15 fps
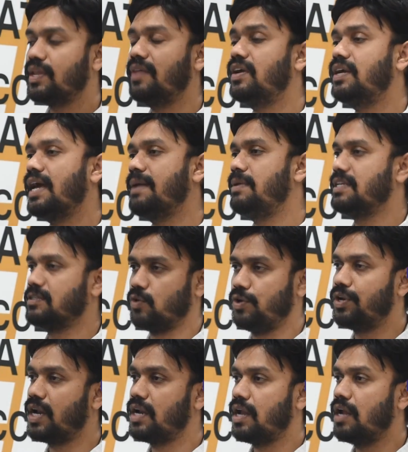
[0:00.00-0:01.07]
the other time it is
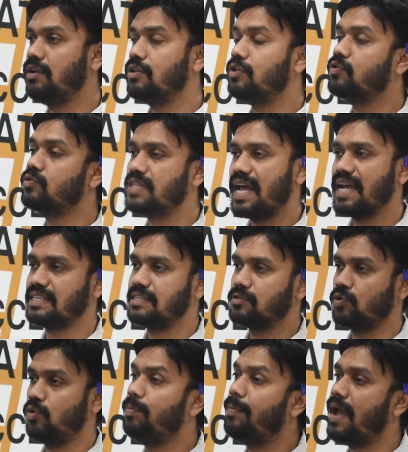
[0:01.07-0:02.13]
going to run on user
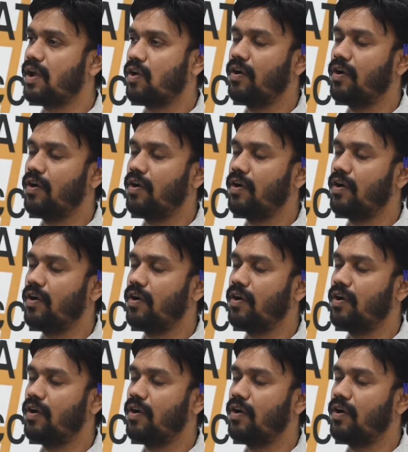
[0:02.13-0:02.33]
access group.